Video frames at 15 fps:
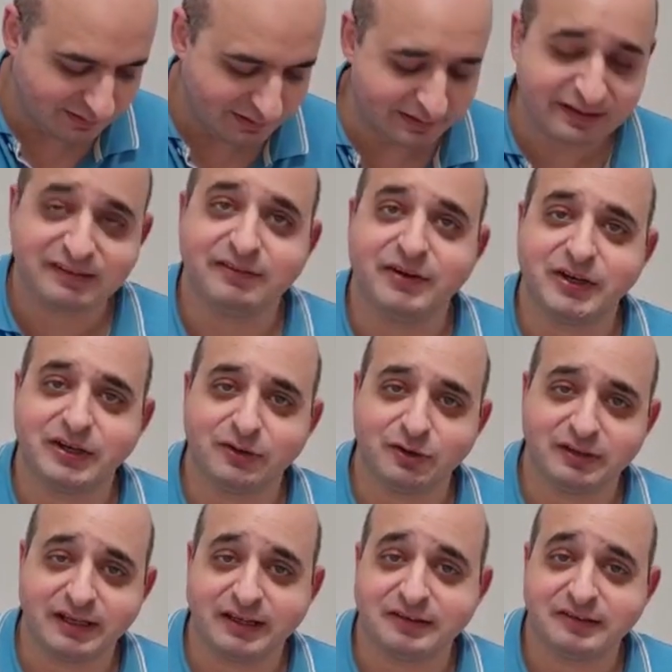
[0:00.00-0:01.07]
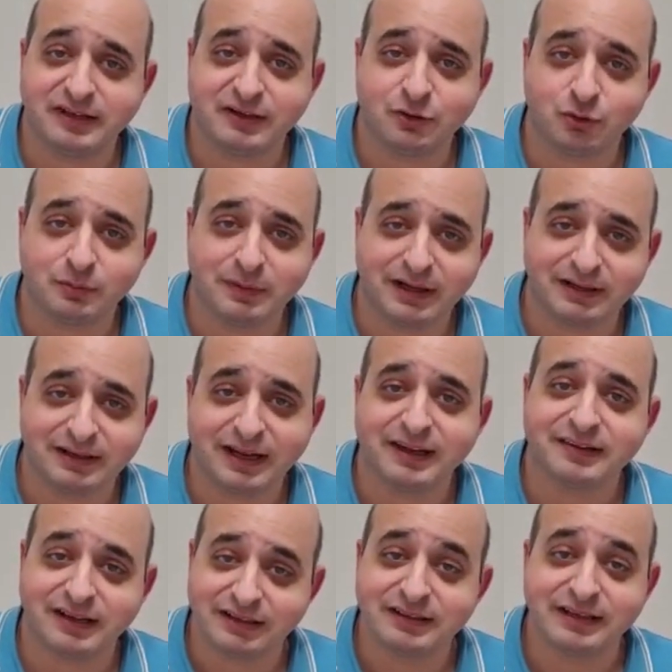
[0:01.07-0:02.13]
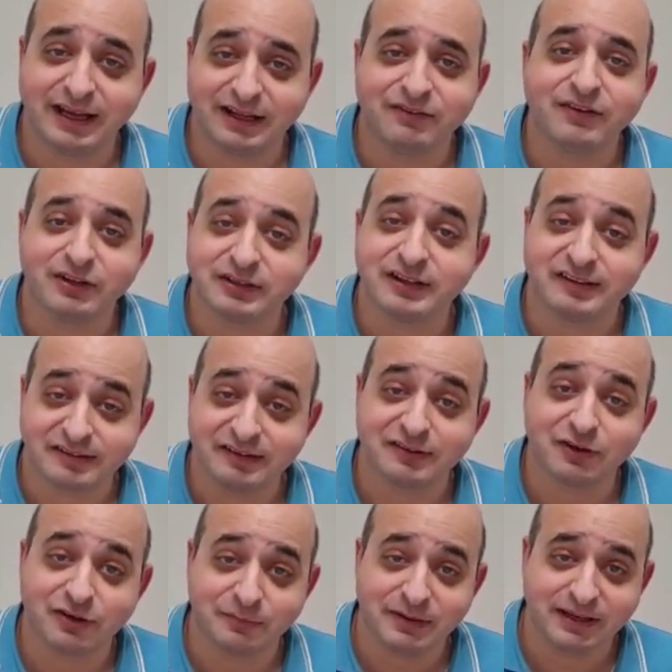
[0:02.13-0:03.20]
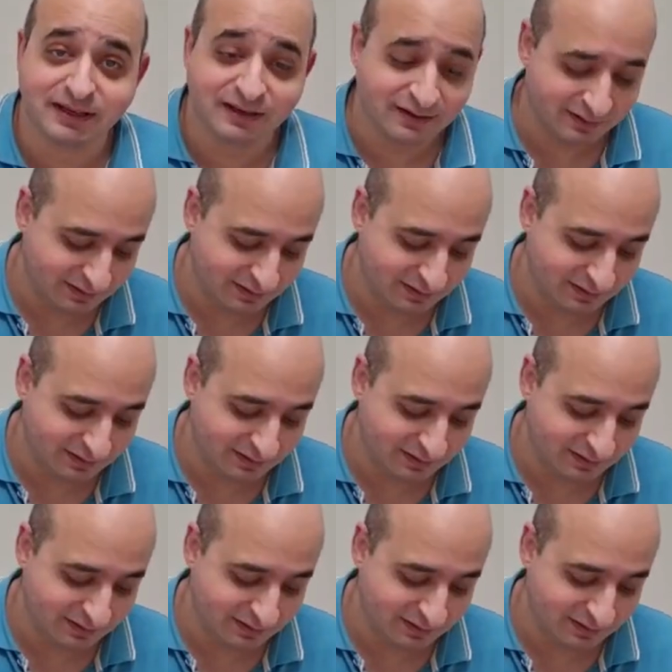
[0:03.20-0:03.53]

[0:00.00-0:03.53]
And this is where you got to get to see a grown man cry, because I get the feeling this is going to be